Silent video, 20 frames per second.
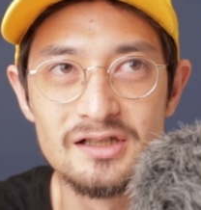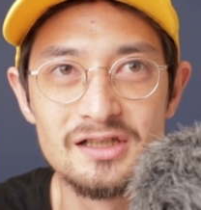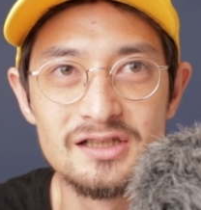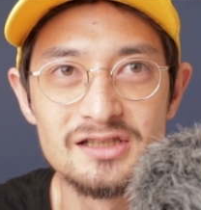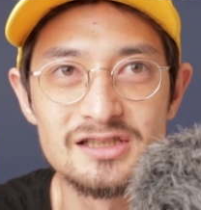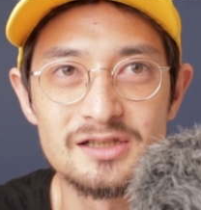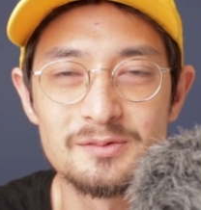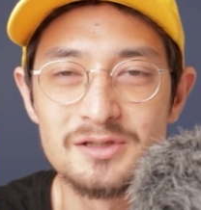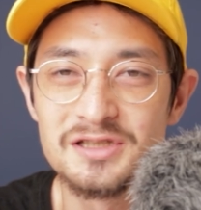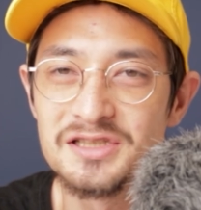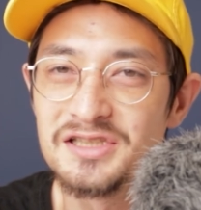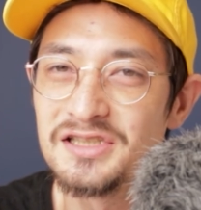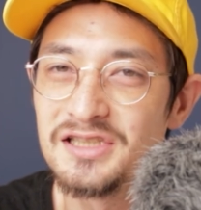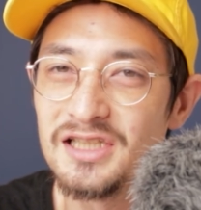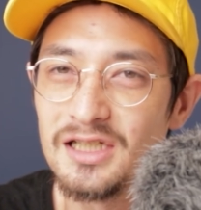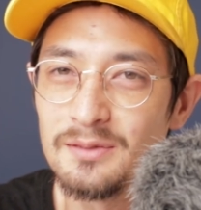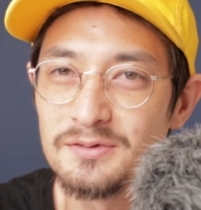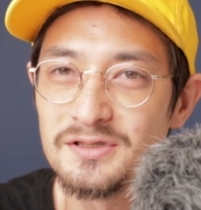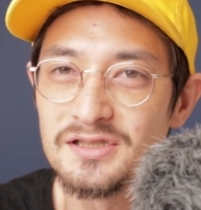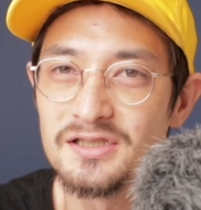some of the
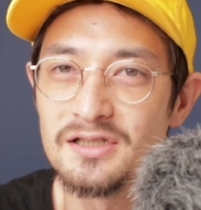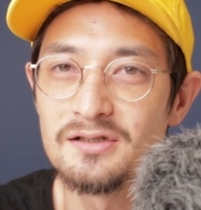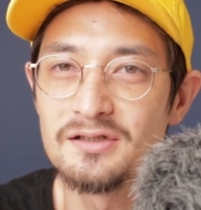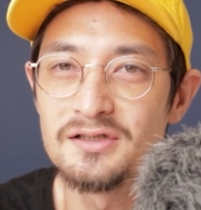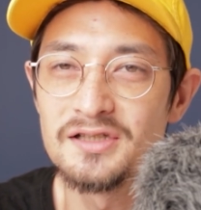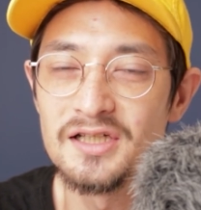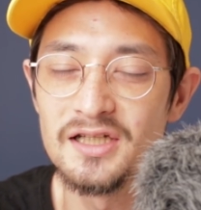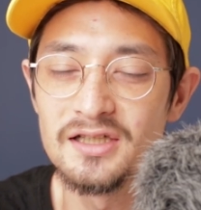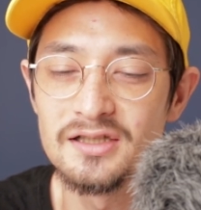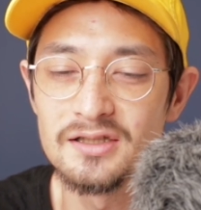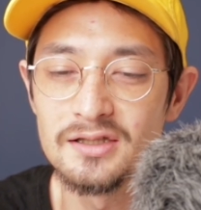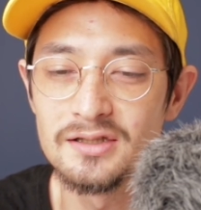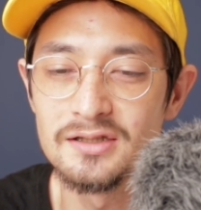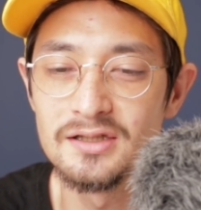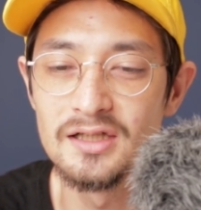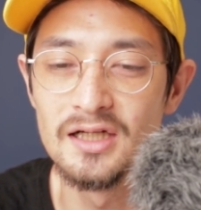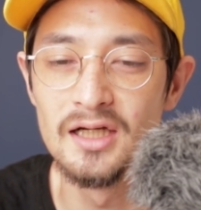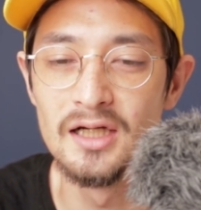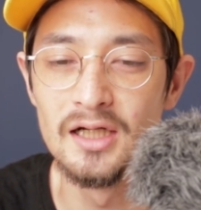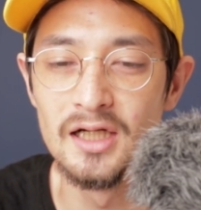steps that are taken
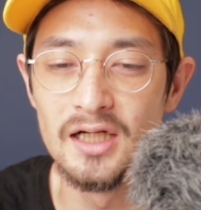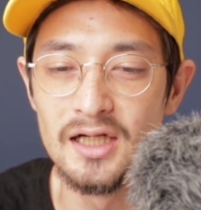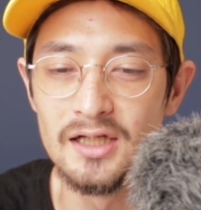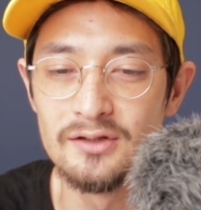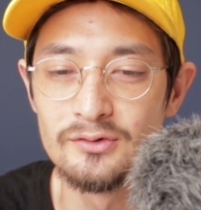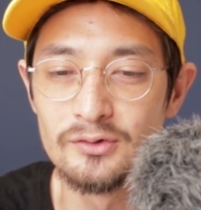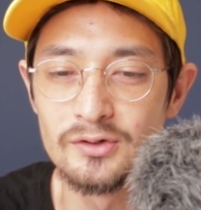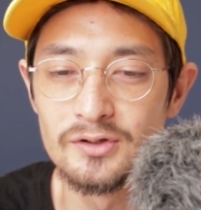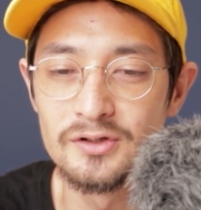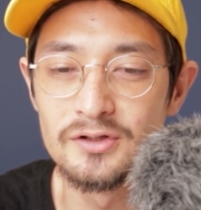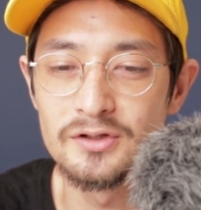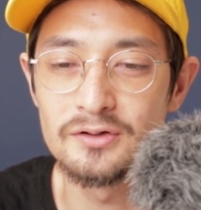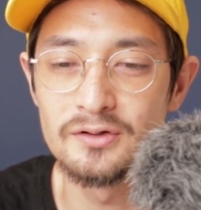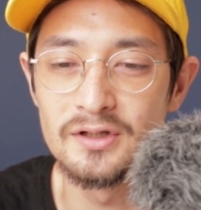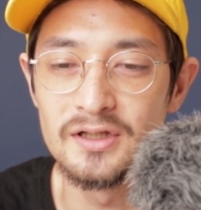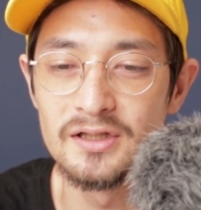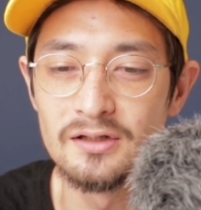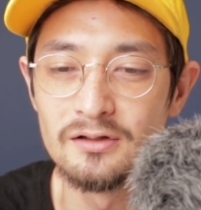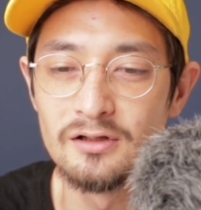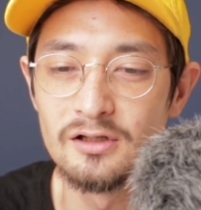in order to
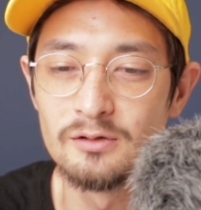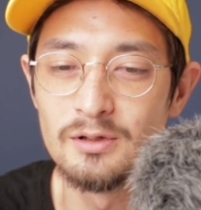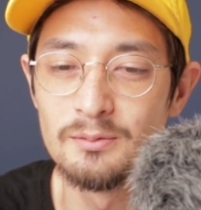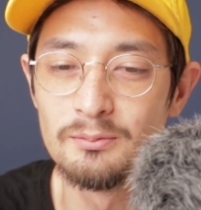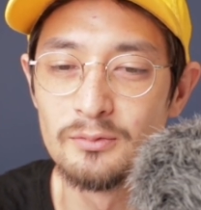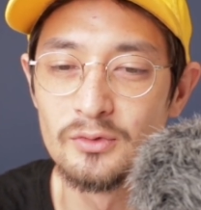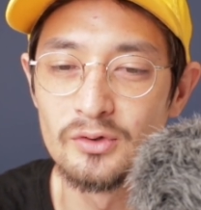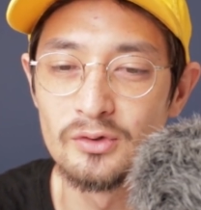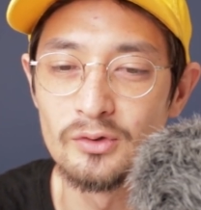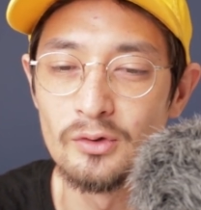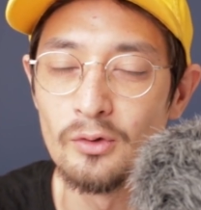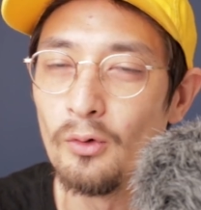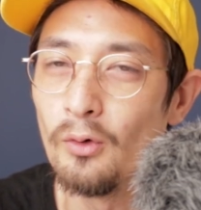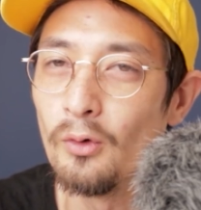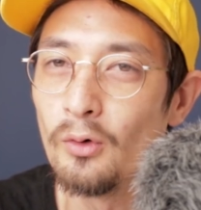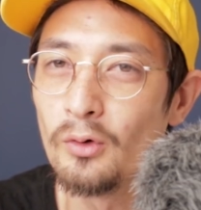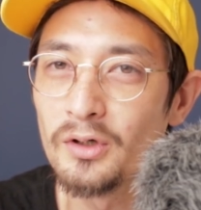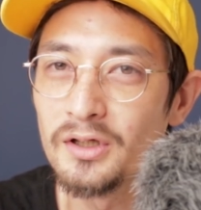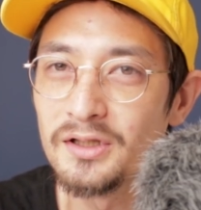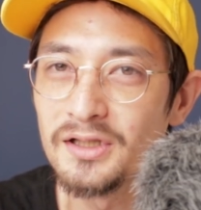create a little bit more
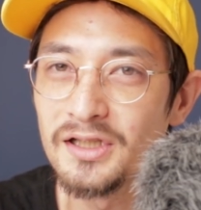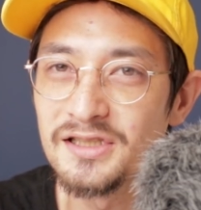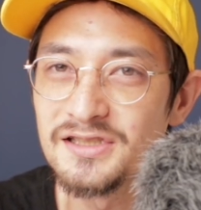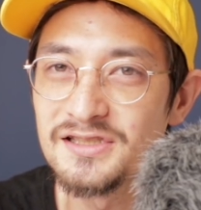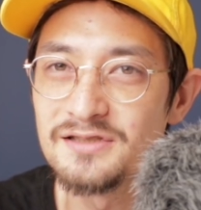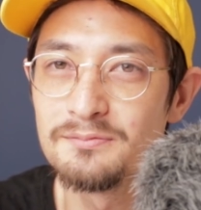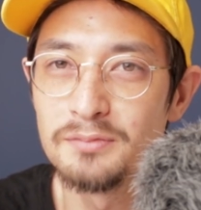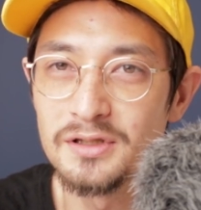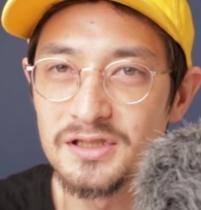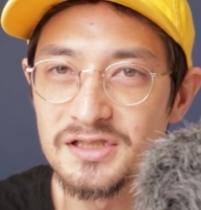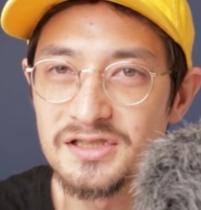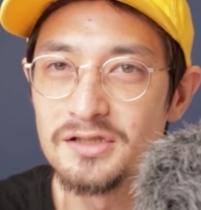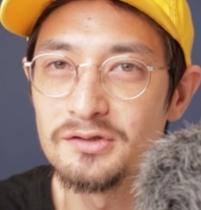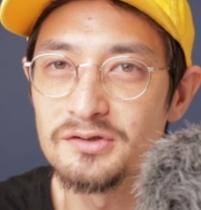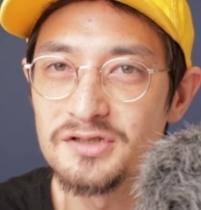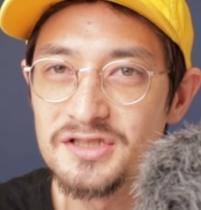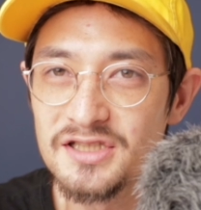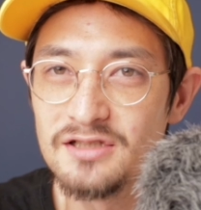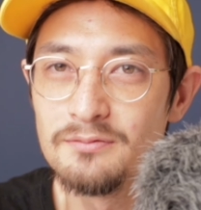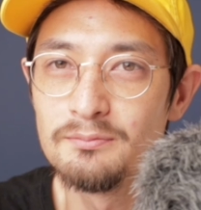organized, but still
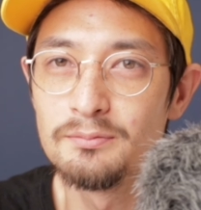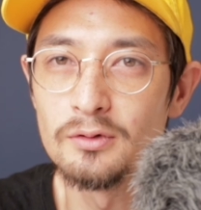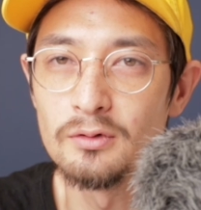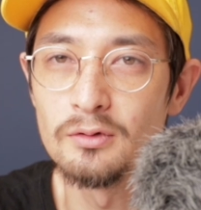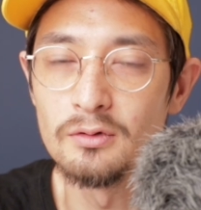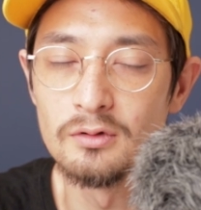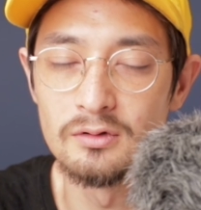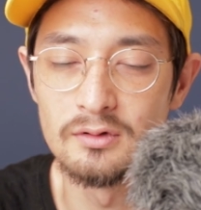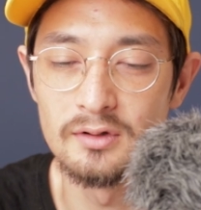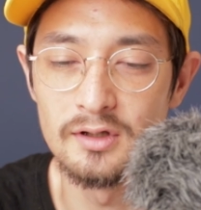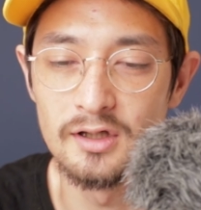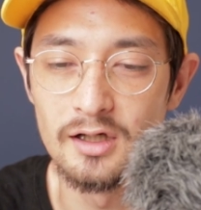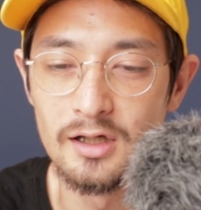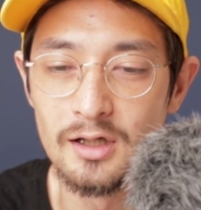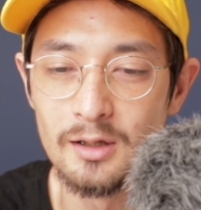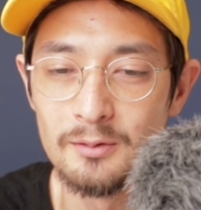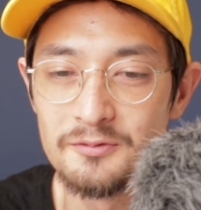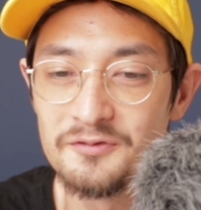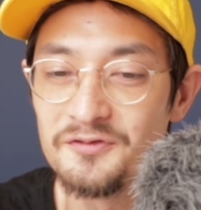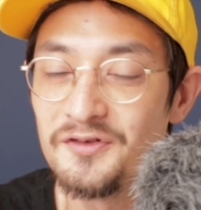simple
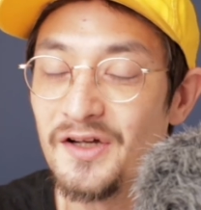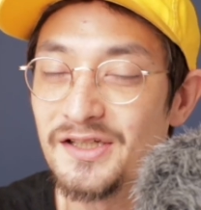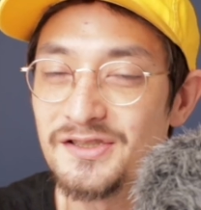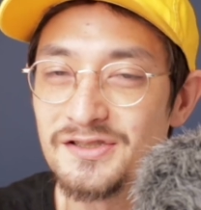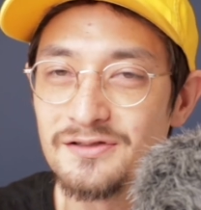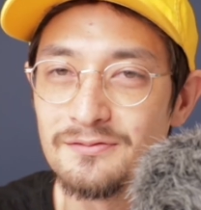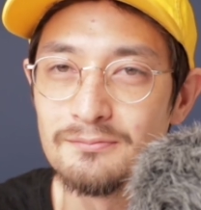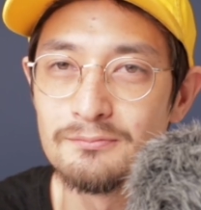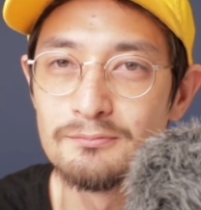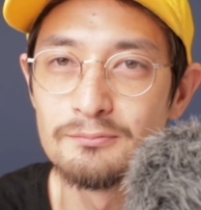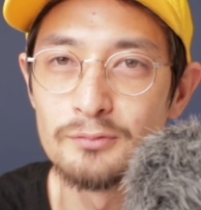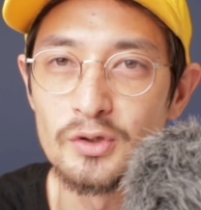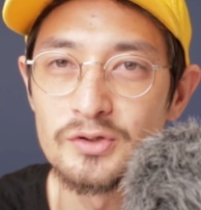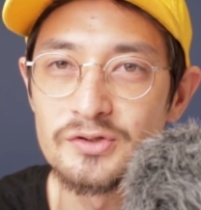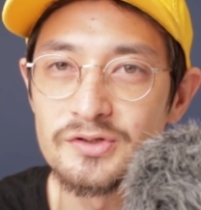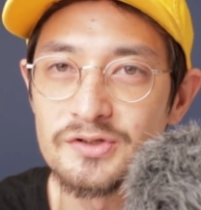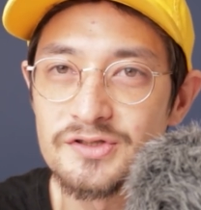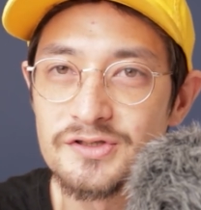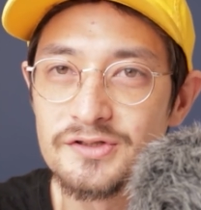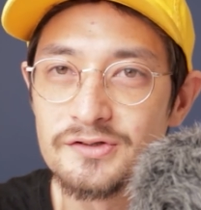fashion
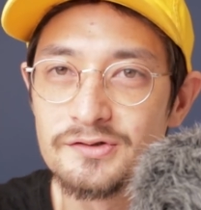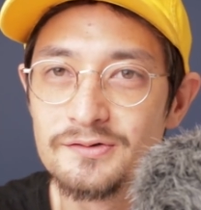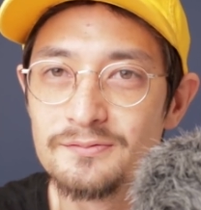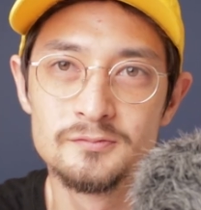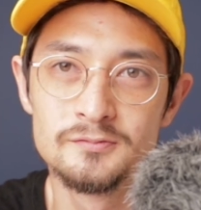portrait shoot.